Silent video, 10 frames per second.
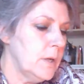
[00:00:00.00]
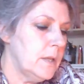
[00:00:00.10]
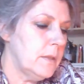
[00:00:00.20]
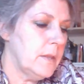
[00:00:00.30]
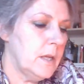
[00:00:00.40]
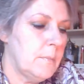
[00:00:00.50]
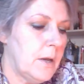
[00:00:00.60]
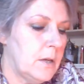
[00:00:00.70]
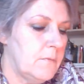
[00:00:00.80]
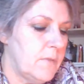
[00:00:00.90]
way to think
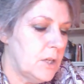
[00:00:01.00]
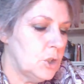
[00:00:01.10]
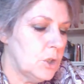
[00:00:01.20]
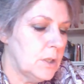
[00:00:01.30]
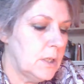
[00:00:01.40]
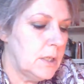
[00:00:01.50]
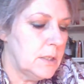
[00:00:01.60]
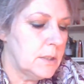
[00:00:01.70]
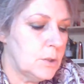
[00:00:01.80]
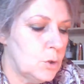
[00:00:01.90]
about invention
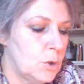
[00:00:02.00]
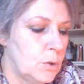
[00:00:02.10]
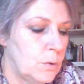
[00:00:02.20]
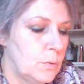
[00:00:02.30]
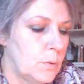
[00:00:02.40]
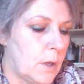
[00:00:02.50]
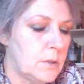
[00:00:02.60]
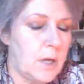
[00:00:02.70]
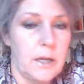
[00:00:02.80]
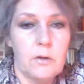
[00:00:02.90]
is to a
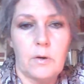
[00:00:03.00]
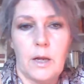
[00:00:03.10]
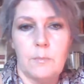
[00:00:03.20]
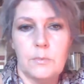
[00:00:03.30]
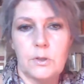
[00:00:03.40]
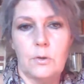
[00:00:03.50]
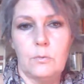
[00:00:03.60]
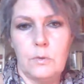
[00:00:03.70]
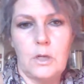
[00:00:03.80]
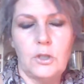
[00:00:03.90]
diagram. So
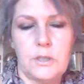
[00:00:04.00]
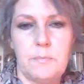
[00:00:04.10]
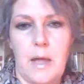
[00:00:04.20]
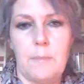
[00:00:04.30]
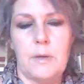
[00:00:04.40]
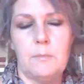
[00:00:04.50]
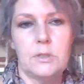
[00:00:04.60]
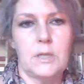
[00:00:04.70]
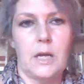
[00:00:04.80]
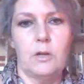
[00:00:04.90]
not just mapping,
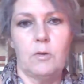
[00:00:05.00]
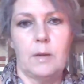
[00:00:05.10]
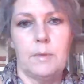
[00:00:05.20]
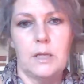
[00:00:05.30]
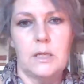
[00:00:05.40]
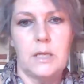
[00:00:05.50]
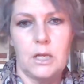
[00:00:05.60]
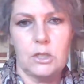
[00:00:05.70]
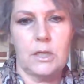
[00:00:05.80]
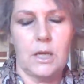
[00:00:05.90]
but diagramming,
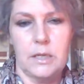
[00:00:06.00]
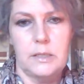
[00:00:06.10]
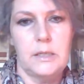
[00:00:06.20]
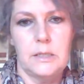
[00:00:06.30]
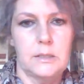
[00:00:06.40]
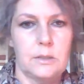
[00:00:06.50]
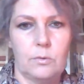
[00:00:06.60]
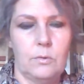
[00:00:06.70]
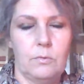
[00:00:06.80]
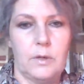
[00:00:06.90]
connecting ideas
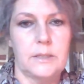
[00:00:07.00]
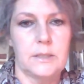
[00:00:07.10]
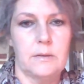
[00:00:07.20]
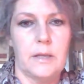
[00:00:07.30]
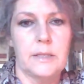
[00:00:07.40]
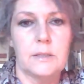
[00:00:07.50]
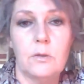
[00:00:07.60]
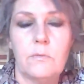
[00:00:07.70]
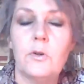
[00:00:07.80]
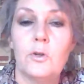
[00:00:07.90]
through threads and things.
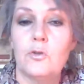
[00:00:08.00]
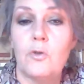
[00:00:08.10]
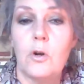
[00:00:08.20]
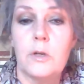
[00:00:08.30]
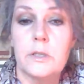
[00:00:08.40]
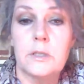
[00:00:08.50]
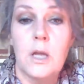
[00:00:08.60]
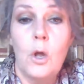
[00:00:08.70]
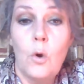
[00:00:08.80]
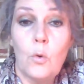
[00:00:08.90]
Look for your strongest
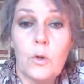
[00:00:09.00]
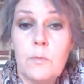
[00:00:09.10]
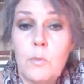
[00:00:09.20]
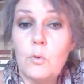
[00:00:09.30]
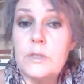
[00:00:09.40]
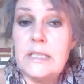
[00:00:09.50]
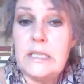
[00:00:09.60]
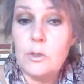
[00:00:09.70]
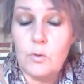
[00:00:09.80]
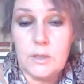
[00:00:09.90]
or the most
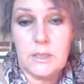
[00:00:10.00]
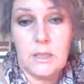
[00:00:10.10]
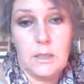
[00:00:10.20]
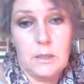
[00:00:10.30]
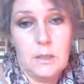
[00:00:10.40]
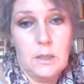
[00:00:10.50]
interesting